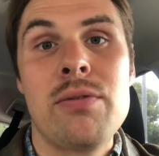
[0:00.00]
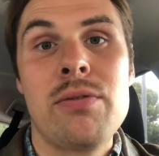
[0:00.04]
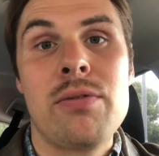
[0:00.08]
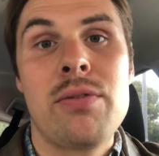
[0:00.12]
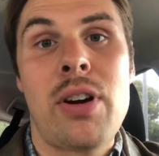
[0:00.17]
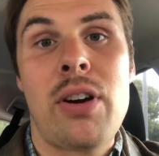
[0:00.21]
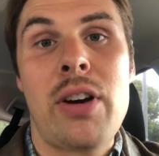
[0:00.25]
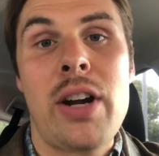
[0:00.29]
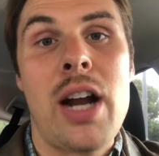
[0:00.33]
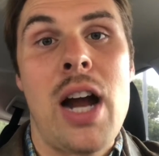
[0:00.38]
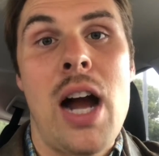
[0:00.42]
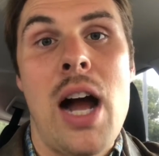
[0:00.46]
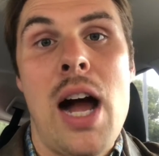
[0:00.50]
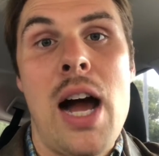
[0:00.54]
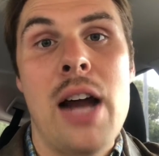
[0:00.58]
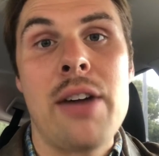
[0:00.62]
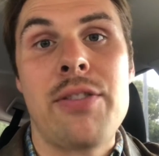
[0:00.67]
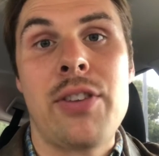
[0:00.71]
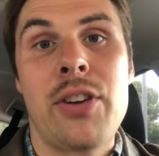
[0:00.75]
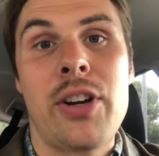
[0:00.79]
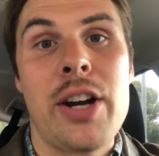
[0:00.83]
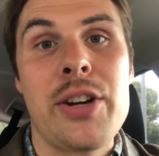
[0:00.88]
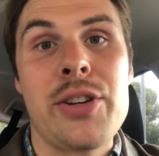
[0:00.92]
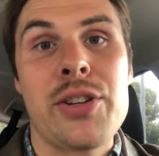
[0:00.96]
very
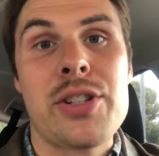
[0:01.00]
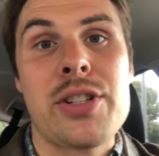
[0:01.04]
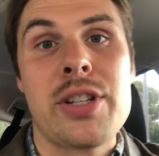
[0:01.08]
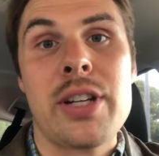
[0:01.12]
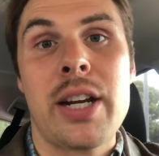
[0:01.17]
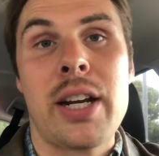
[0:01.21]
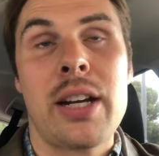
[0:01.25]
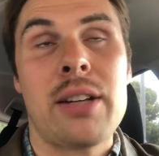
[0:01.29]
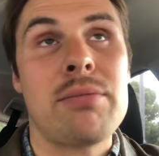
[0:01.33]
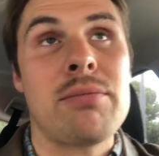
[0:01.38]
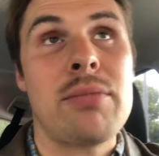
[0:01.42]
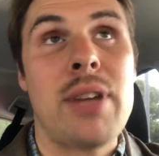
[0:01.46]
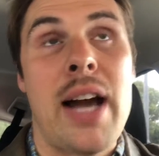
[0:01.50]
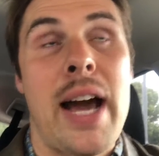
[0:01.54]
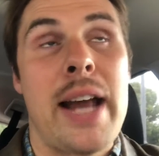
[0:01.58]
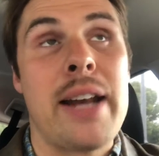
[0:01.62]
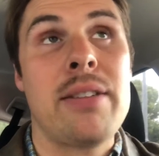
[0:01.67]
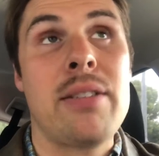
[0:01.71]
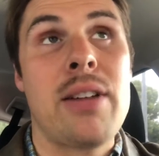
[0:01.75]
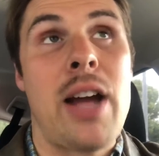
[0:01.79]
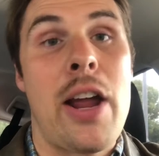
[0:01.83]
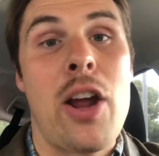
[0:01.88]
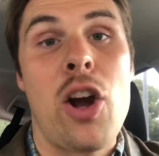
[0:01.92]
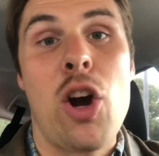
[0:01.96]
odd, very interesting.
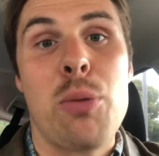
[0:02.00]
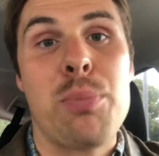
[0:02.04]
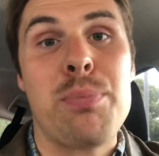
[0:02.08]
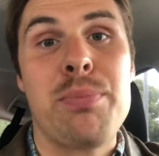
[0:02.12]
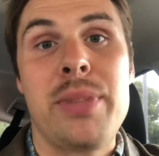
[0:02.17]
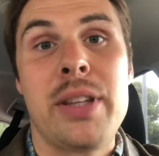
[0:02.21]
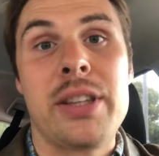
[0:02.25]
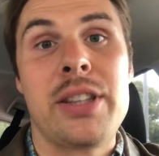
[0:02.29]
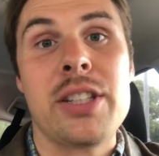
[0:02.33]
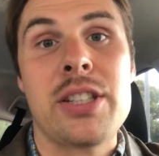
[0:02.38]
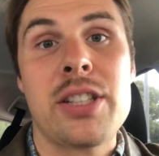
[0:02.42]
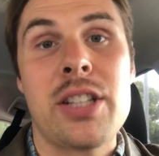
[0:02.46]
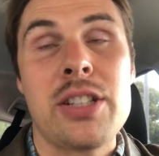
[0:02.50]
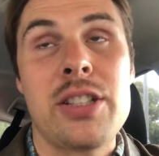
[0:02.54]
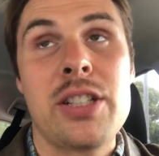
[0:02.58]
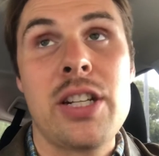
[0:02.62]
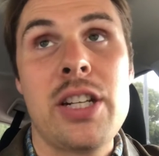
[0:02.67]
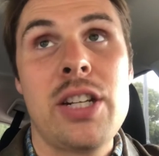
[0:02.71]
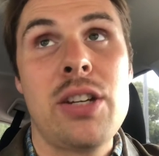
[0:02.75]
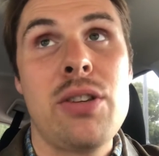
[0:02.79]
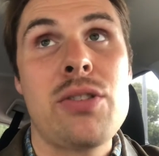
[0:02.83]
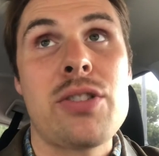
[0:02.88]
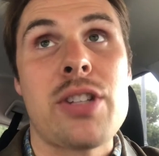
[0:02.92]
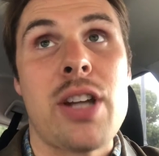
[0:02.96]
I hope that this
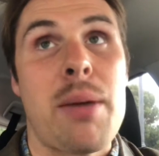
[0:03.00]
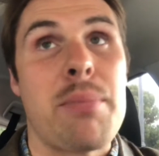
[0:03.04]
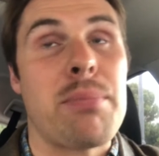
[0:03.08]
continues.